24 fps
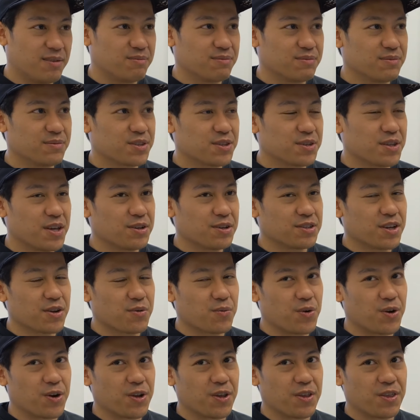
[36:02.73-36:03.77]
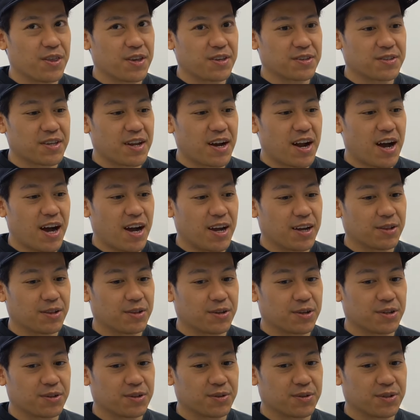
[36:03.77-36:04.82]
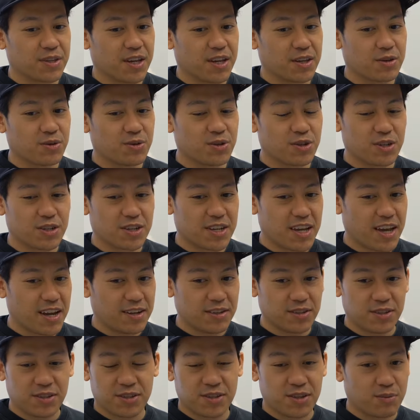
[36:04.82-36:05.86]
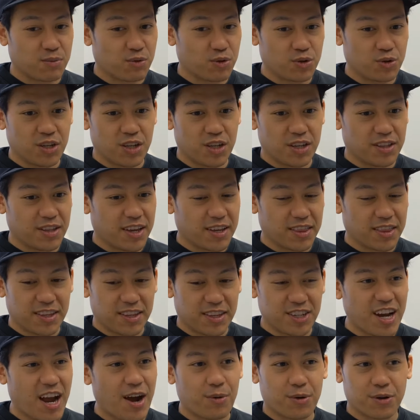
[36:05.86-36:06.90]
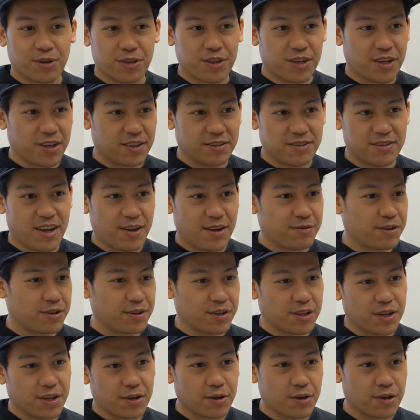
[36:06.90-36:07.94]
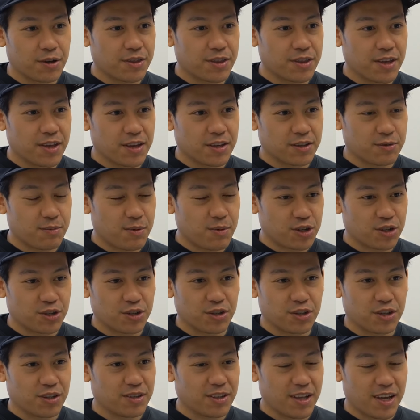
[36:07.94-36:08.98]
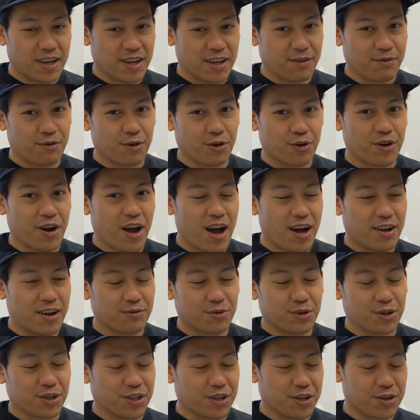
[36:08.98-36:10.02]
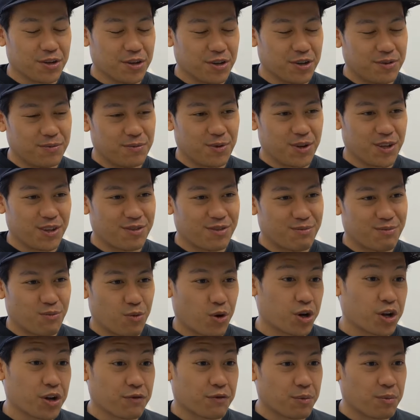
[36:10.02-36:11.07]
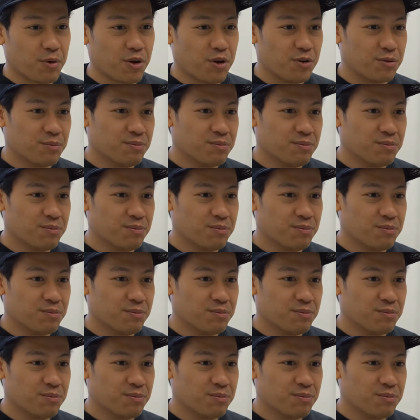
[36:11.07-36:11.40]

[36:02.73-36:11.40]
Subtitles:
So that was like one of the things that I learned was like you should get into some routine. Like the shower thing is definitely a good thing, especially like if you're not really good with working from home.